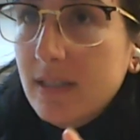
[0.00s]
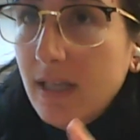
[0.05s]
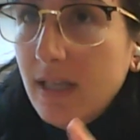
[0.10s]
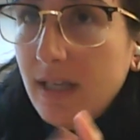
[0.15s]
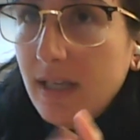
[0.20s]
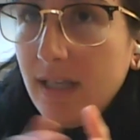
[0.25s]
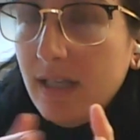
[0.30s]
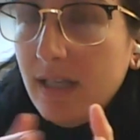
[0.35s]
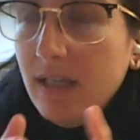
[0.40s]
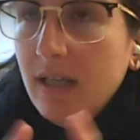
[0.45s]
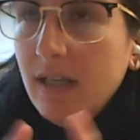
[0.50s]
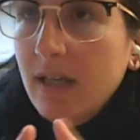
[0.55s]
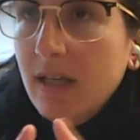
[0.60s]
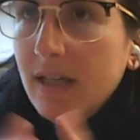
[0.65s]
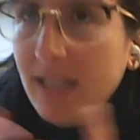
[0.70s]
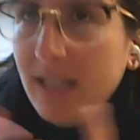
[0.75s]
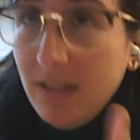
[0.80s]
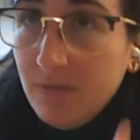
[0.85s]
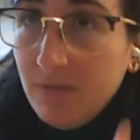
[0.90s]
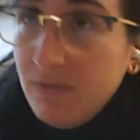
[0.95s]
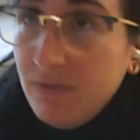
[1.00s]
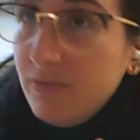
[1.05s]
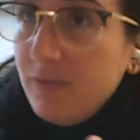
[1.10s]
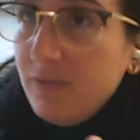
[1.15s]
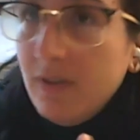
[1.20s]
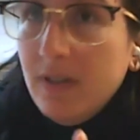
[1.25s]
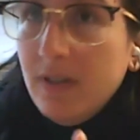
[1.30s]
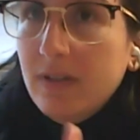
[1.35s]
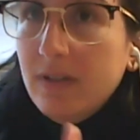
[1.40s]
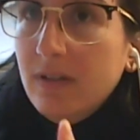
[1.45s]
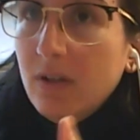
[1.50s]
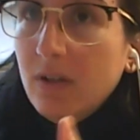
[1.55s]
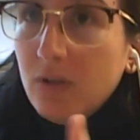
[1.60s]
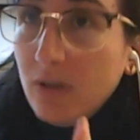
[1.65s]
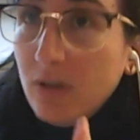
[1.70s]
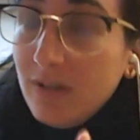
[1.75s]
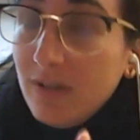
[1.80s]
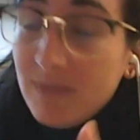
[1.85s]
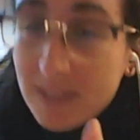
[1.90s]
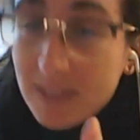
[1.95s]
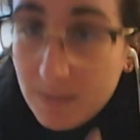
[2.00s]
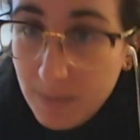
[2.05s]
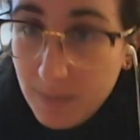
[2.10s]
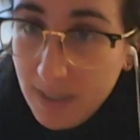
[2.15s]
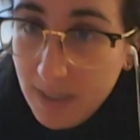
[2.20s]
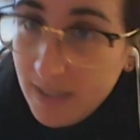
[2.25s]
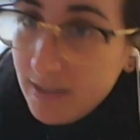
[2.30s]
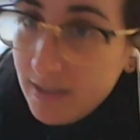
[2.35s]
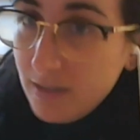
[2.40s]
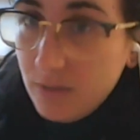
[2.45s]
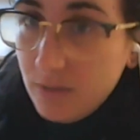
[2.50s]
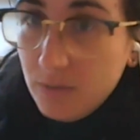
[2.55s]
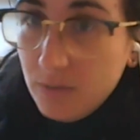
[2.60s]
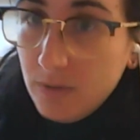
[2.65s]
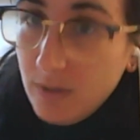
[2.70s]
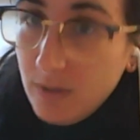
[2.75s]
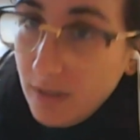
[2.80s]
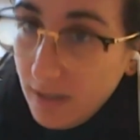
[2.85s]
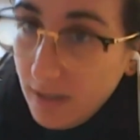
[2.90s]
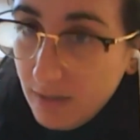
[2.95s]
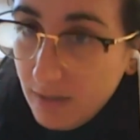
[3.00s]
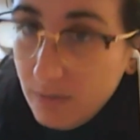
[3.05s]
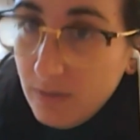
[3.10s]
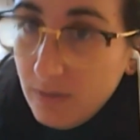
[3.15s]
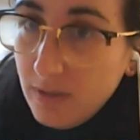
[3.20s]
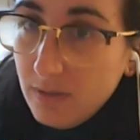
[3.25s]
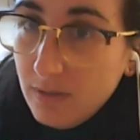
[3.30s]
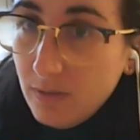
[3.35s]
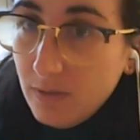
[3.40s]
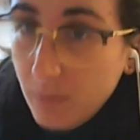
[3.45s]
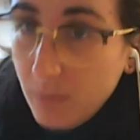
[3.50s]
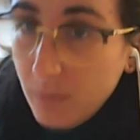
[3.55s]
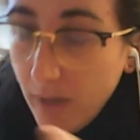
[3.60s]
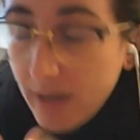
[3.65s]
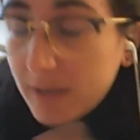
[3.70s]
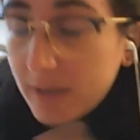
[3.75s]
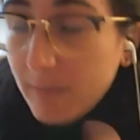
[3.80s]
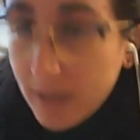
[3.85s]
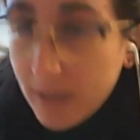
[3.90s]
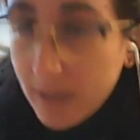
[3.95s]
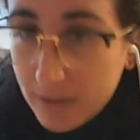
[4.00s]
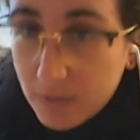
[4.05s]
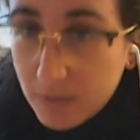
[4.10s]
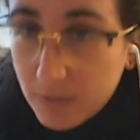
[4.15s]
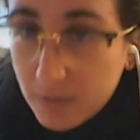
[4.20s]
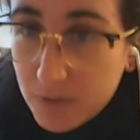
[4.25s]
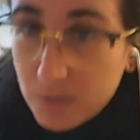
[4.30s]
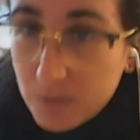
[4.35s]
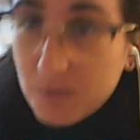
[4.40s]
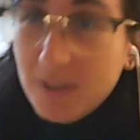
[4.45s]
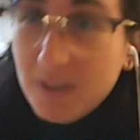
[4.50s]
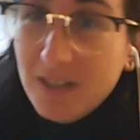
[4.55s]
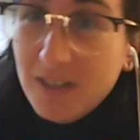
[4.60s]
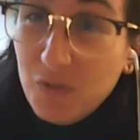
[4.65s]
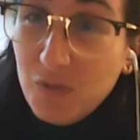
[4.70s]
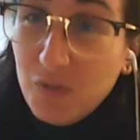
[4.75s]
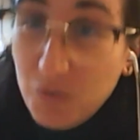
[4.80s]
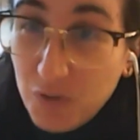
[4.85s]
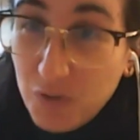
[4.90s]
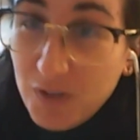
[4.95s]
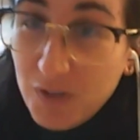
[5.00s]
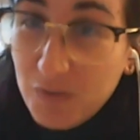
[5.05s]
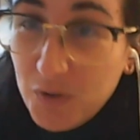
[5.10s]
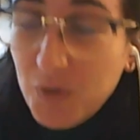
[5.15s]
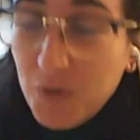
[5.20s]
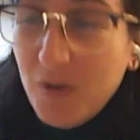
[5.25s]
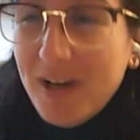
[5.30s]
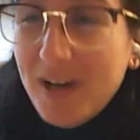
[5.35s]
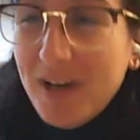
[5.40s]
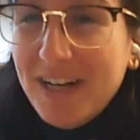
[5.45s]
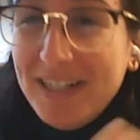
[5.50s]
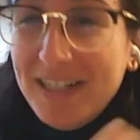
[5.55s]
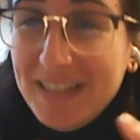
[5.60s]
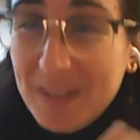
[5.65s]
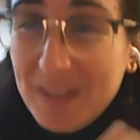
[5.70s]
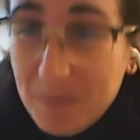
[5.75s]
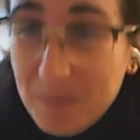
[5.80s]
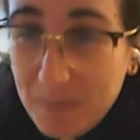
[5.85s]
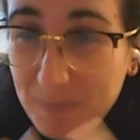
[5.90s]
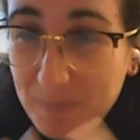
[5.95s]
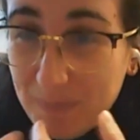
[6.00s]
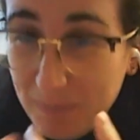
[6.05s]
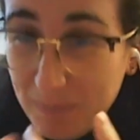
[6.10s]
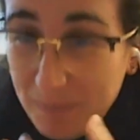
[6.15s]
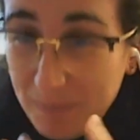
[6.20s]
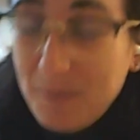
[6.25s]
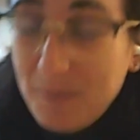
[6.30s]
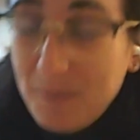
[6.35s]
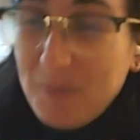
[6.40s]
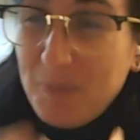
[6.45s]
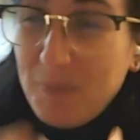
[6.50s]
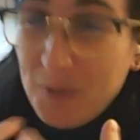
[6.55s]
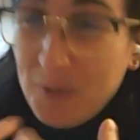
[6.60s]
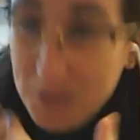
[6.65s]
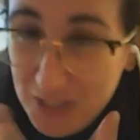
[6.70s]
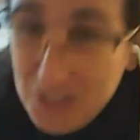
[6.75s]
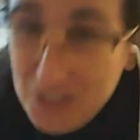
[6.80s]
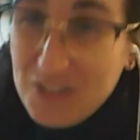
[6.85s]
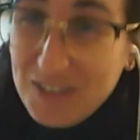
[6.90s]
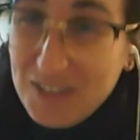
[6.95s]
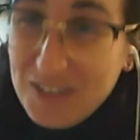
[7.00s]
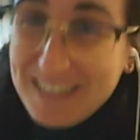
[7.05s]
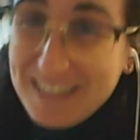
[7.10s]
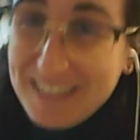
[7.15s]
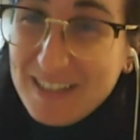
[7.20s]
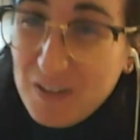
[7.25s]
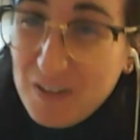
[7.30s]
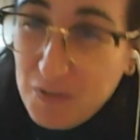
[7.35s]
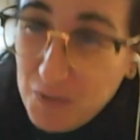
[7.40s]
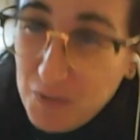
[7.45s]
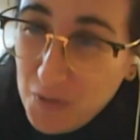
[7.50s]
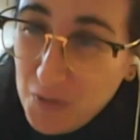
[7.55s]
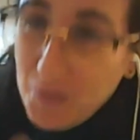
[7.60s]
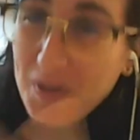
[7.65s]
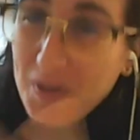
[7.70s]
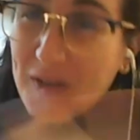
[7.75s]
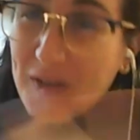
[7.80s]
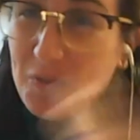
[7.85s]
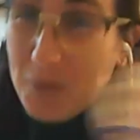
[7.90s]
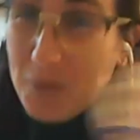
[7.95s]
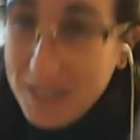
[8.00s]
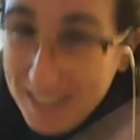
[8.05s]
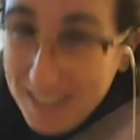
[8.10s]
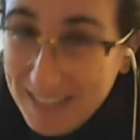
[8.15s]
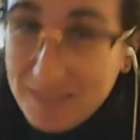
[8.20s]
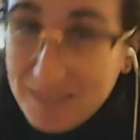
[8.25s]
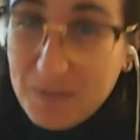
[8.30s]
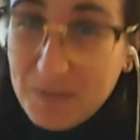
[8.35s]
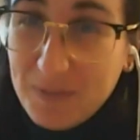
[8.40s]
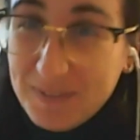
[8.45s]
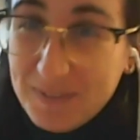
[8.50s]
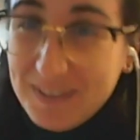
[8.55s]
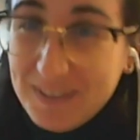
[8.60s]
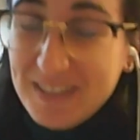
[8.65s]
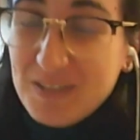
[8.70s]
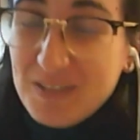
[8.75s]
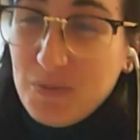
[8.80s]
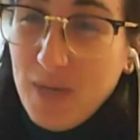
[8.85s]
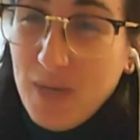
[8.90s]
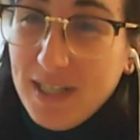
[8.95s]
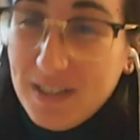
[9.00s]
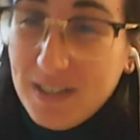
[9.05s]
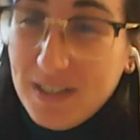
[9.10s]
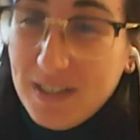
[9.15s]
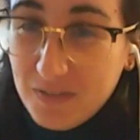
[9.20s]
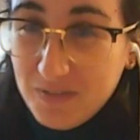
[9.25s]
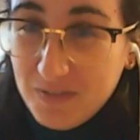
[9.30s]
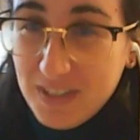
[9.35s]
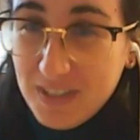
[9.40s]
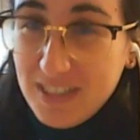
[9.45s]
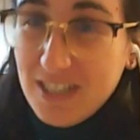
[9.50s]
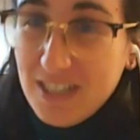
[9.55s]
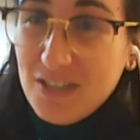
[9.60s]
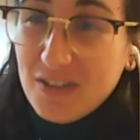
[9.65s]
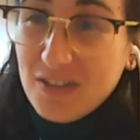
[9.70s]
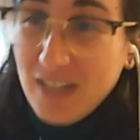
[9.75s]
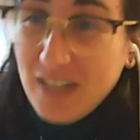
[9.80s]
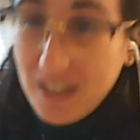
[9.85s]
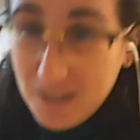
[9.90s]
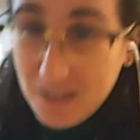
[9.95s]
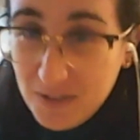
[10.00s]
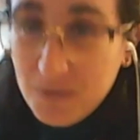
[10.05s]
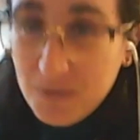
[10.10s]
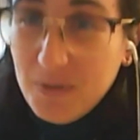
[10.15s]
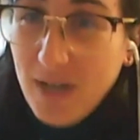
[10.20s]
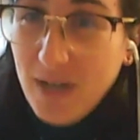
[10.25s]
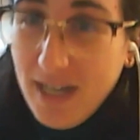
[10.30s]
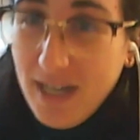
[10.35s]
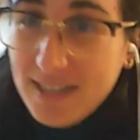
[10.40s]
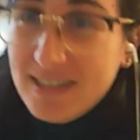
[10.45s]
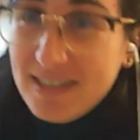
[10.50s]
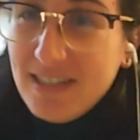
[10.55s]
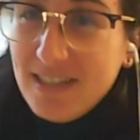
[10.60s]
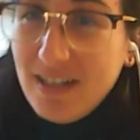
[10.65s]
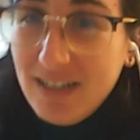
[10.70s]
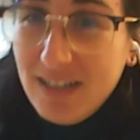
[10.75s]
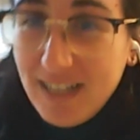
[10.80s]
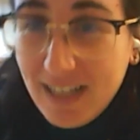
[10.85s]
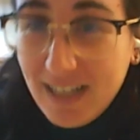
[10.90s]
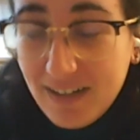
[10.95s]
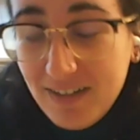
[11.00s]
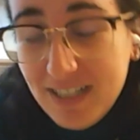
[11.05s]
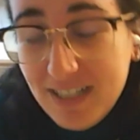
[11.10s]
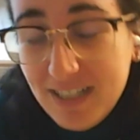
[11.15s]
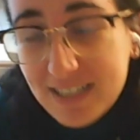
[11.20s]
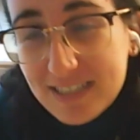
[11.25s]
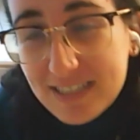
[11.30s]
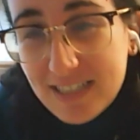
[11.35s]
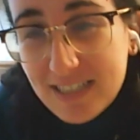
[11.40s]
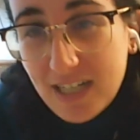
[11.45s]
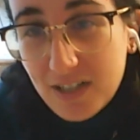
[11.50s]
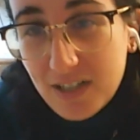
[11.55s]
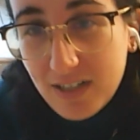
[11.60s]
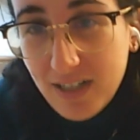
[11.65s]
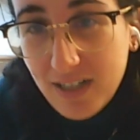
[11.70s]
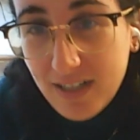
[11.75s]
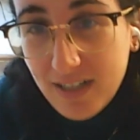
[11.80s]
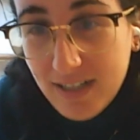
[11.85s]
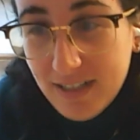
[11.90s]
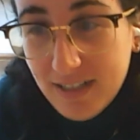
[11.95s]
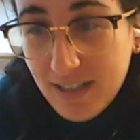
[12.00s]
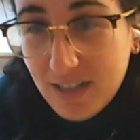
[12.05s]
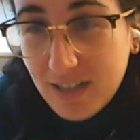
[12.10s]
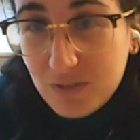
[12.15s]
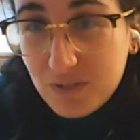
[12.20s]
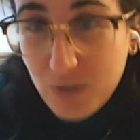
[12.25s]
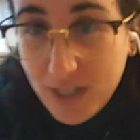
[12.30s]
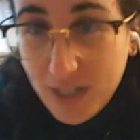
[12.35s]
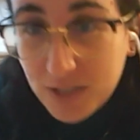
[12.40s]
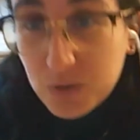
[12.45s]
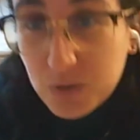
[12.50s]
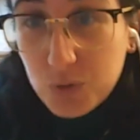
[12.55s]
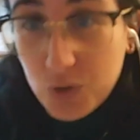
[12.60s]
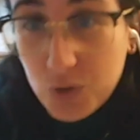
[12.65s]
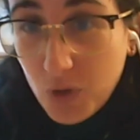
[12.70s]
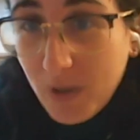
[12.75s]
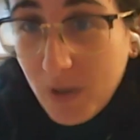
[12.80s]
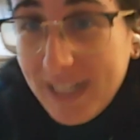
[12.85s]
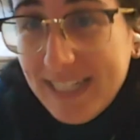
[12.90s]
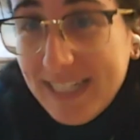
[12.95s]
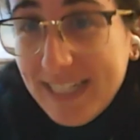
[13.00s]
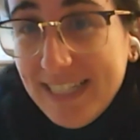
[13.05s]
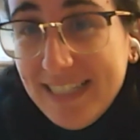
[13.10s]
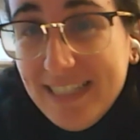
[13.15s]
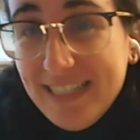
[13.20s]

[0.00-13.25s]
they give not only visibility to the work, but also to the reviewer, positioning the reviewer within this wider conversation that you as early careers are trying to join.